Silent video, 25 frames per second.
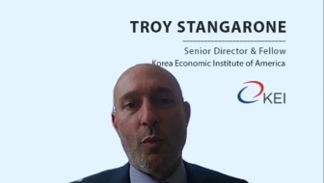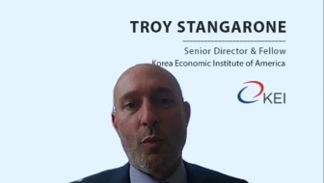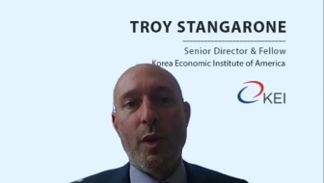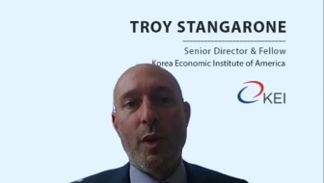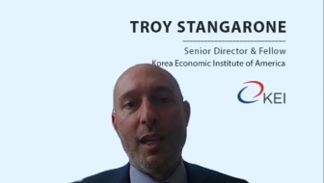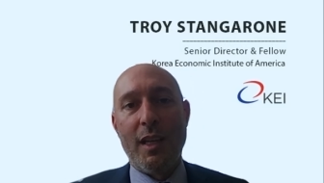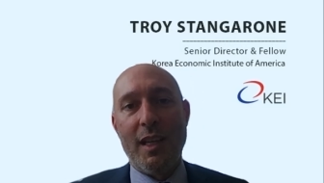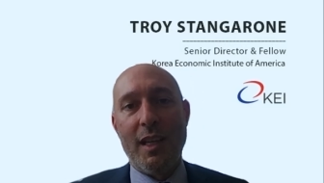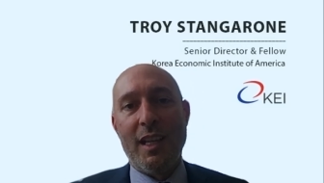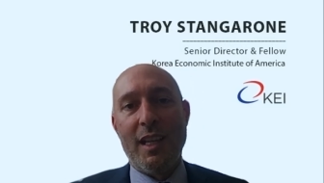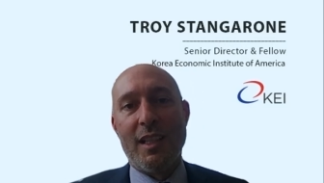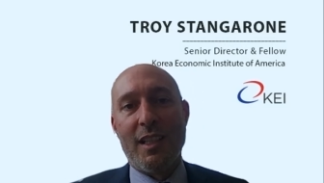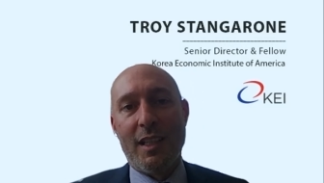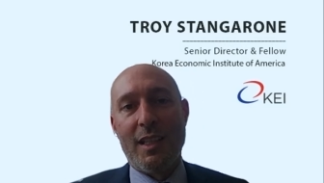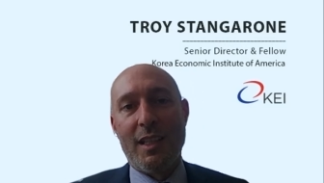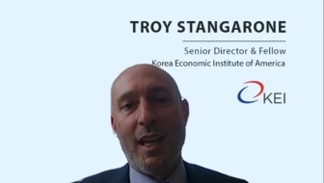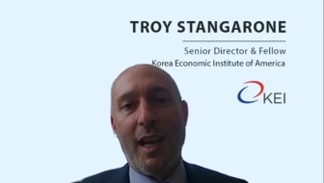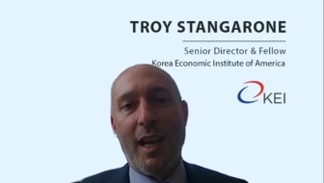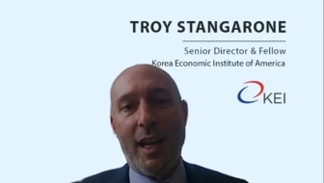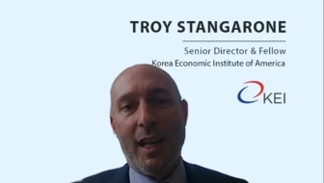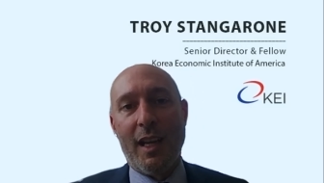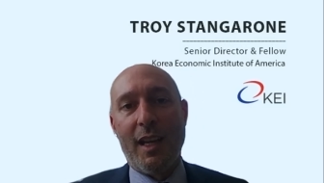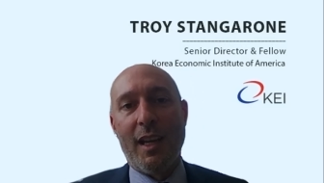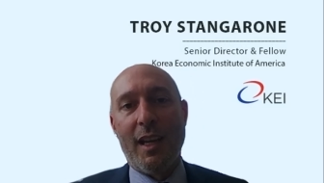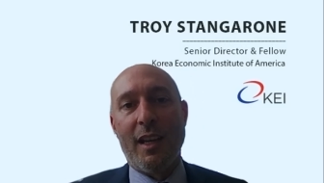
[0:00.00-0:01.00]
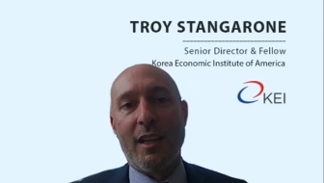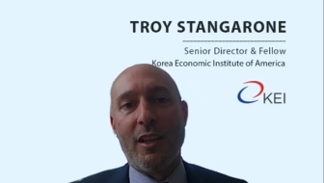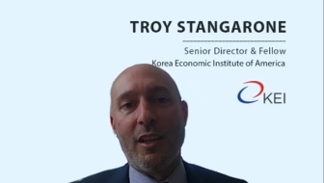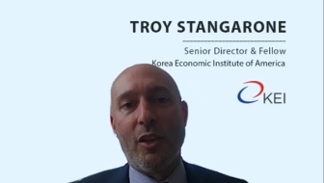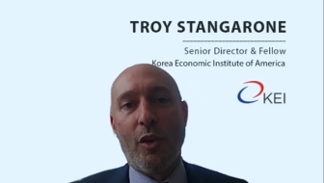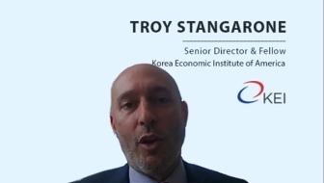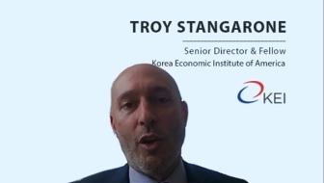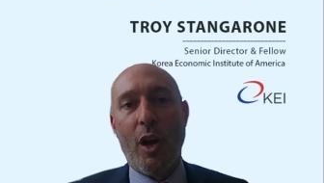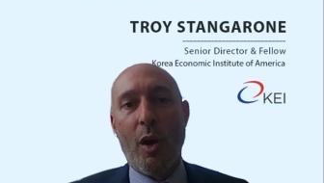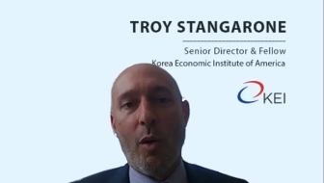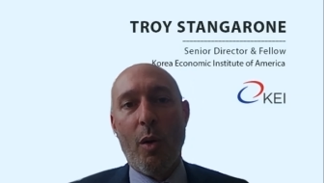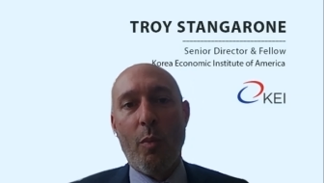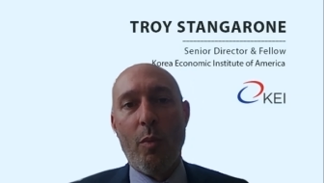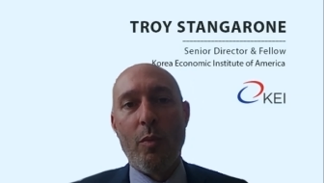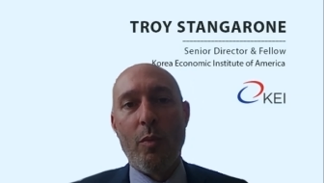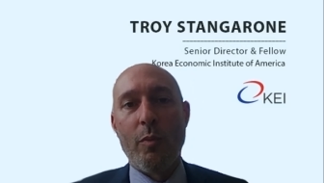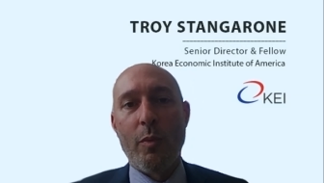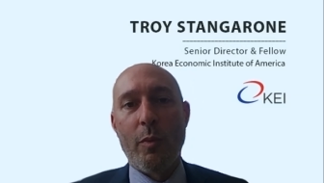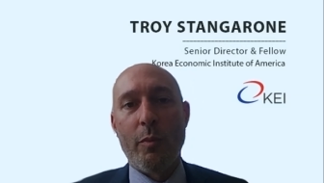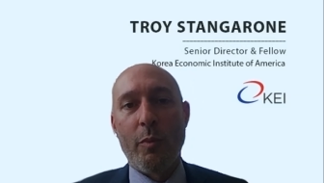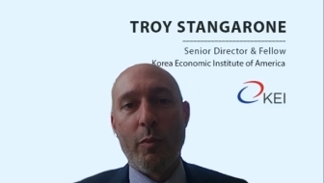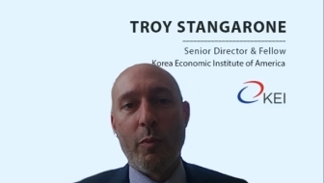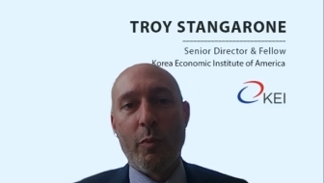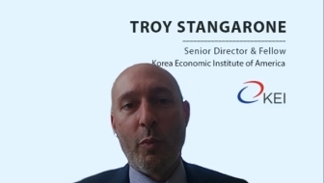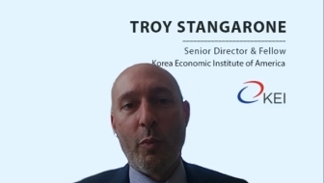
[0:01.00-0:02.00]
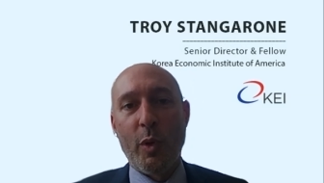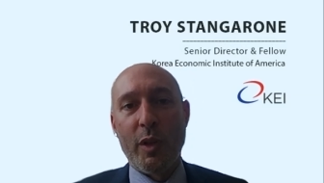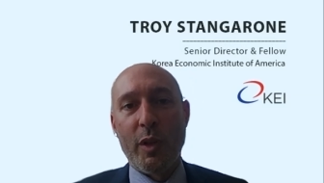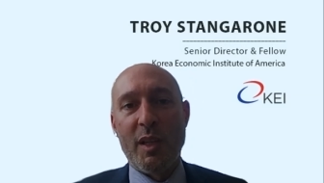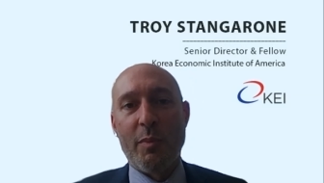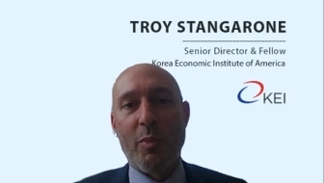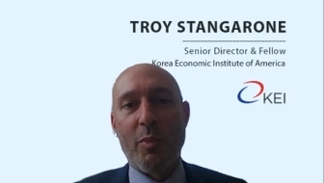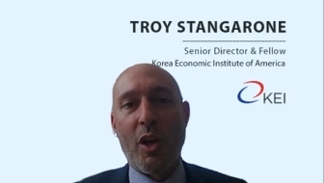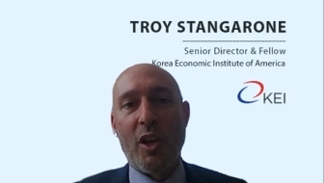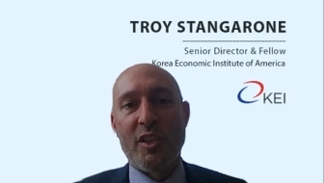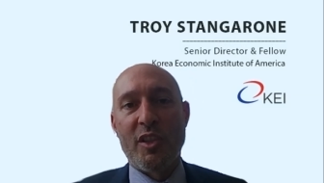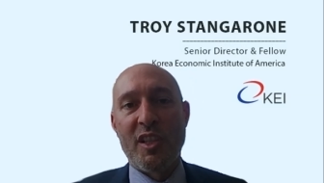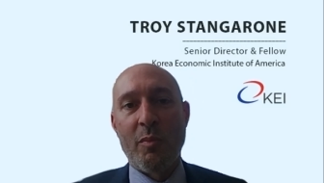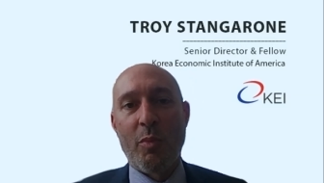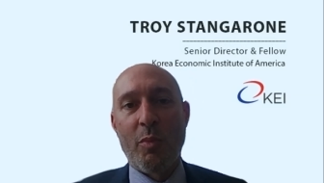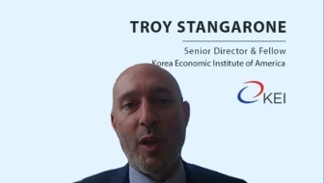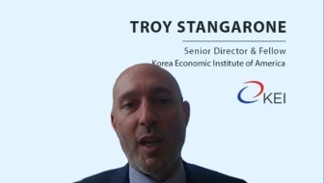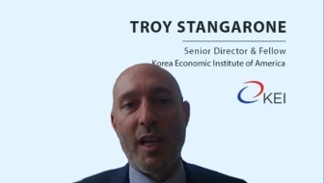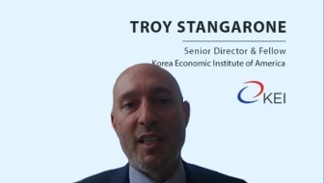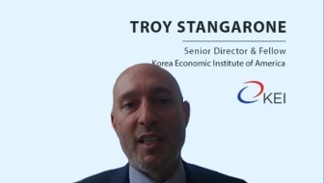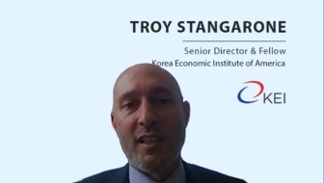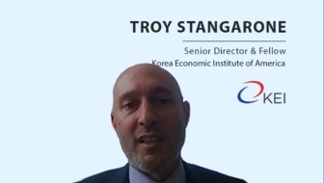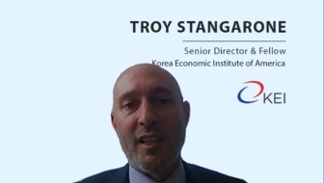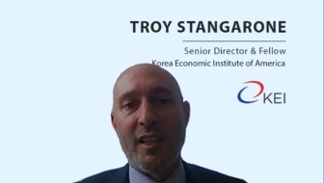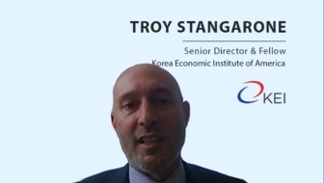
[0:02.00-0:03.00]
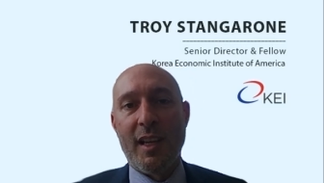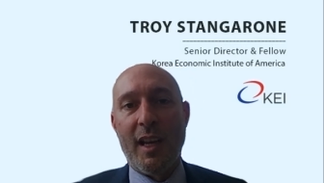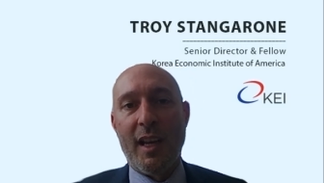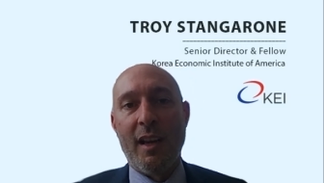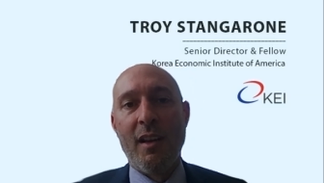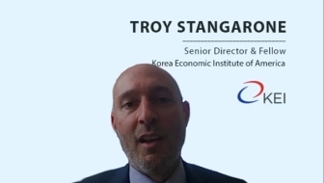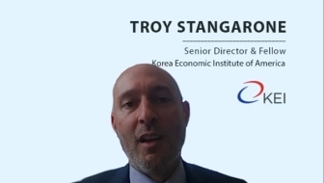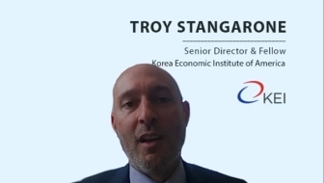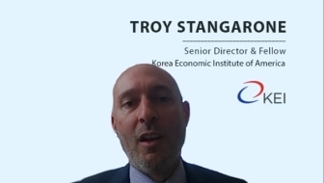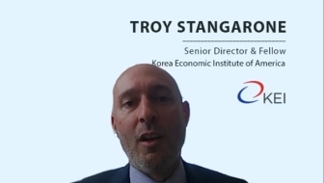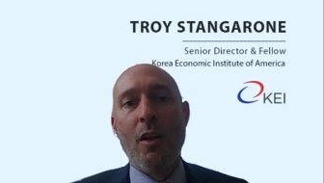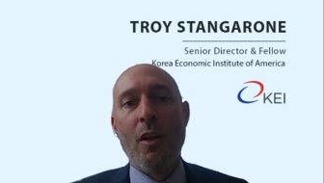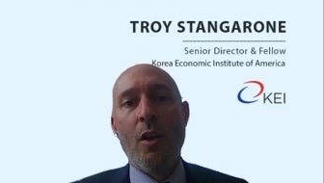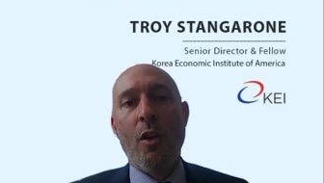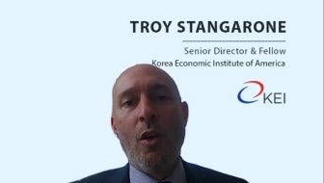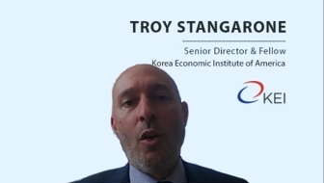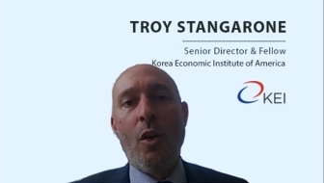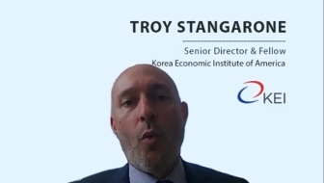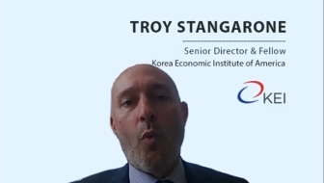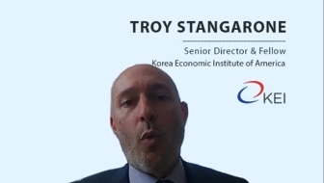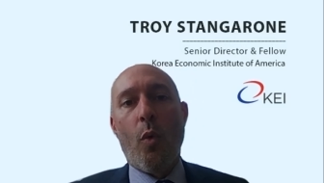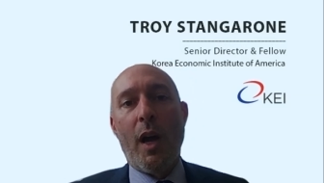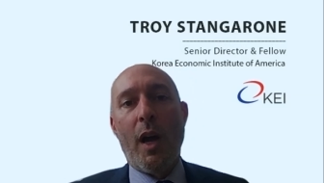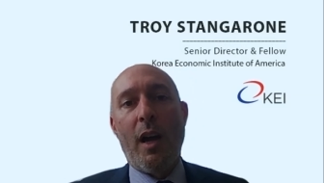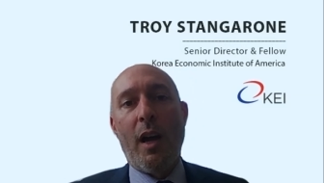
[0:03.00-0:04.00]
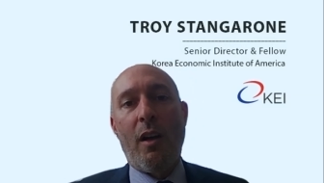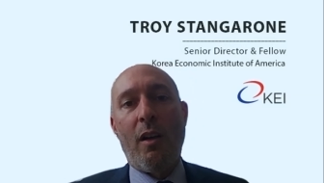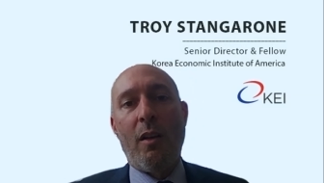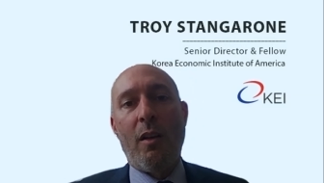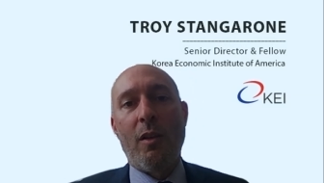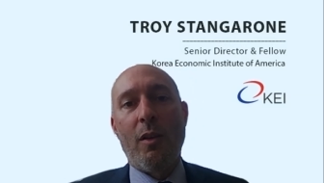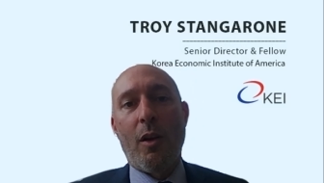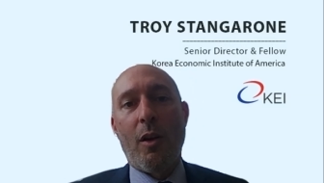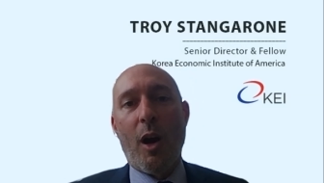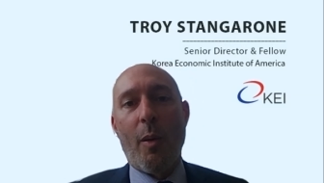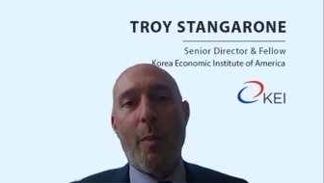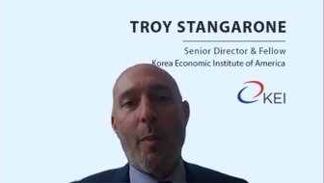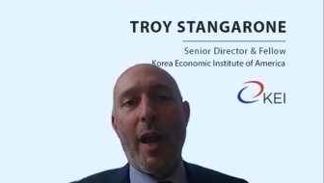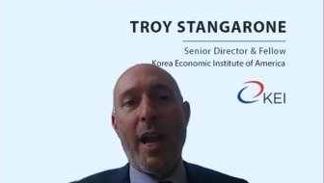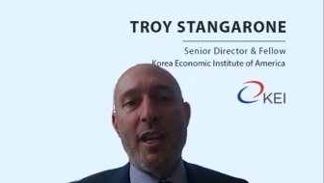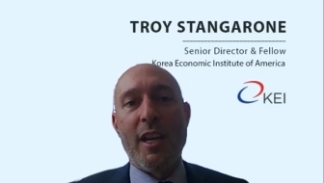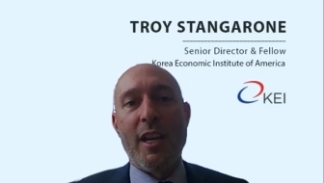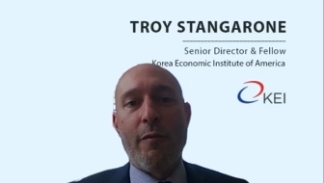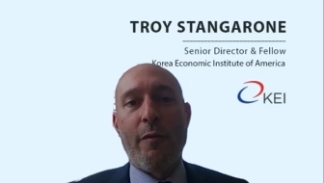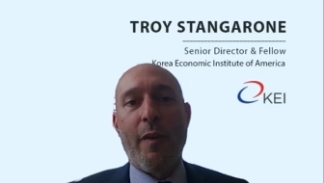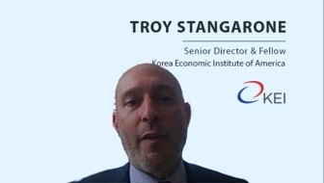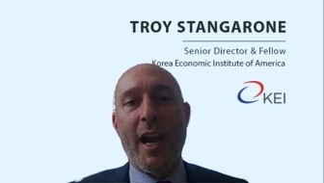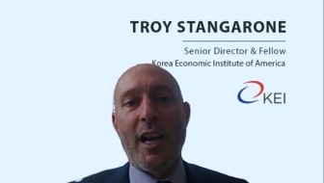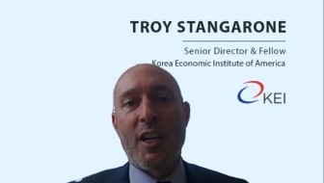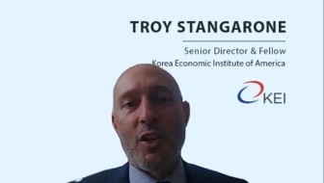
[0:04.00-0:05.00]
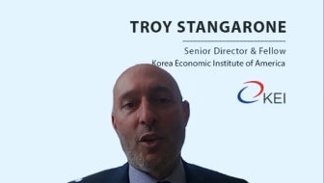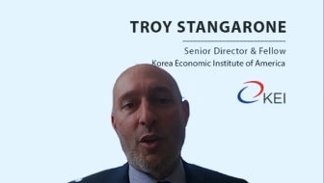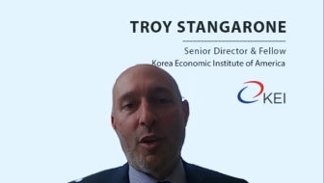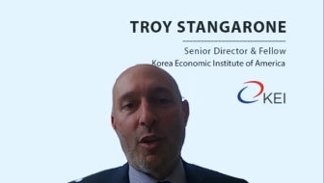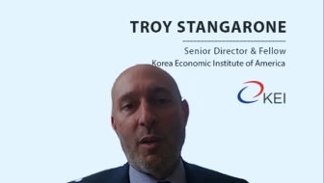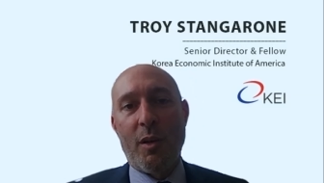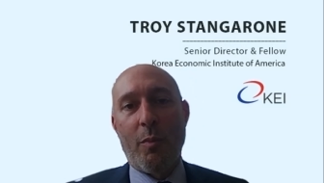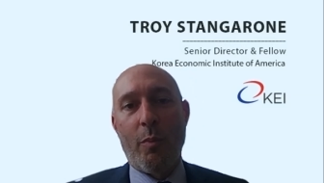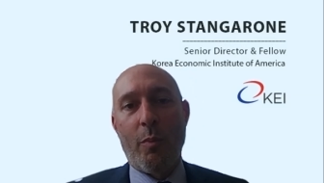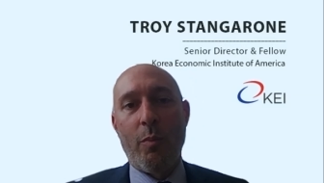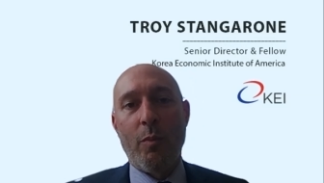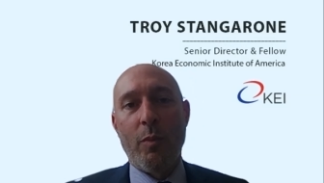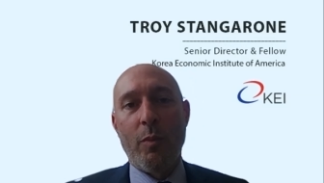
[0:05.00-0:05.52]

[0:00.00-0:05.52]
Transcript: We need to take and, put these policies in place, and to say, well, our manufacturing,